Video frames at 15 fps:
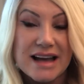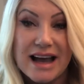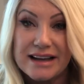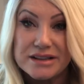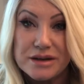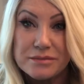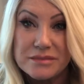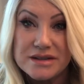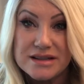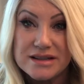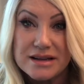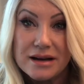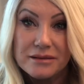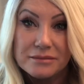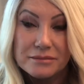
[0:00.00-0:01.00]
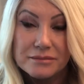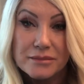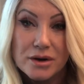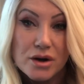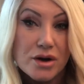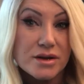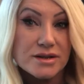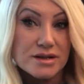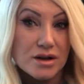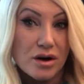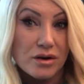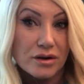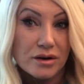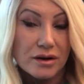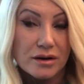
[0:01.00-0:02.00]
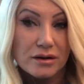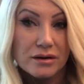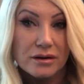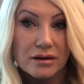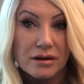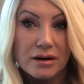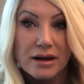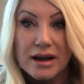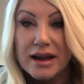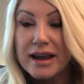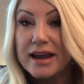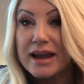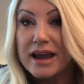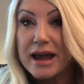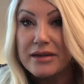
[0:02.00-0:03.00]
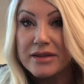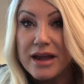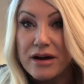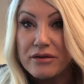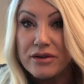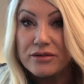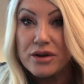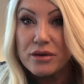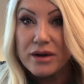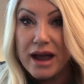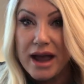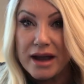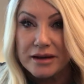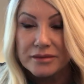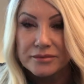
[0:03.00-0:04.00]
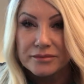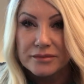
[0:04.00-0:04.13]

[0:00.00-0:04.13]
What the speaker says: Adams, her song, Get There If You Can.